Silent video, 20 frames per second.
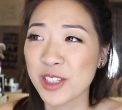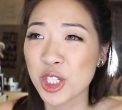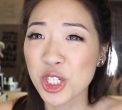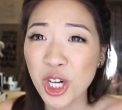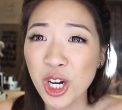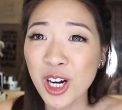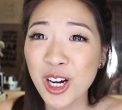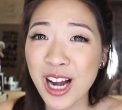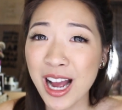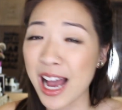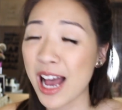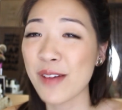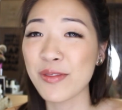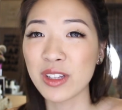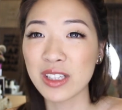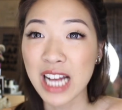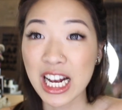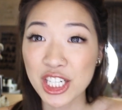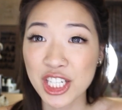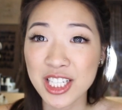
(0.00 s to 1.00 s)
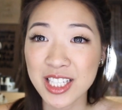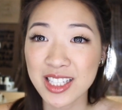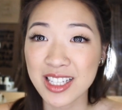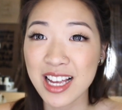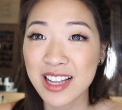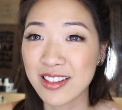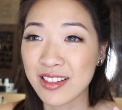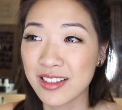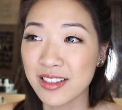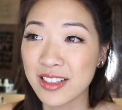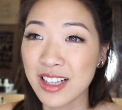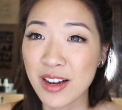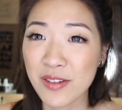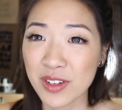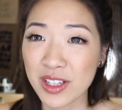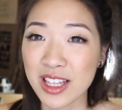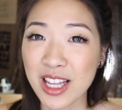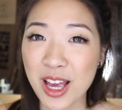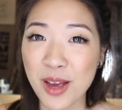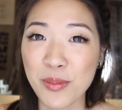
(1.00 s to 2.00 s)
sure, I have the lashes and
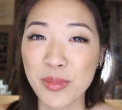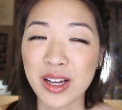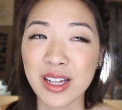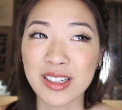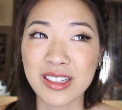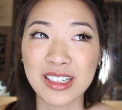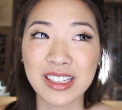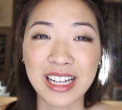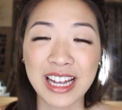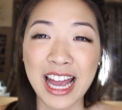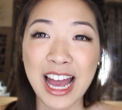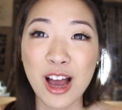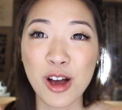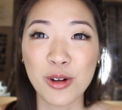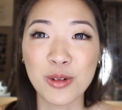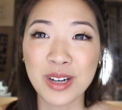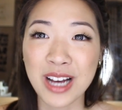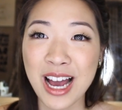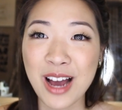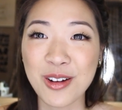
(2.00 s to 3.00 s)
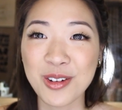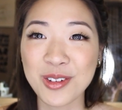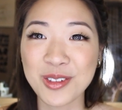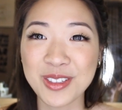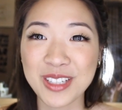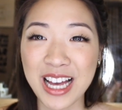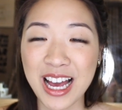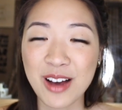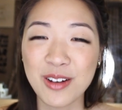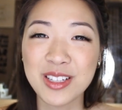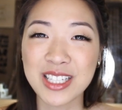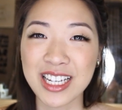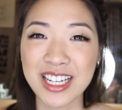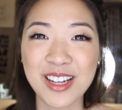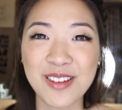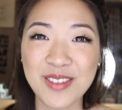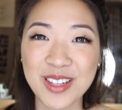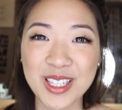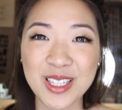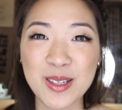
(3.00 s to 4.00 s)
everything, but like how is
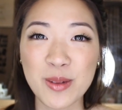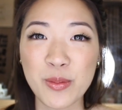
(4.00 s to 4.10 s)
any of this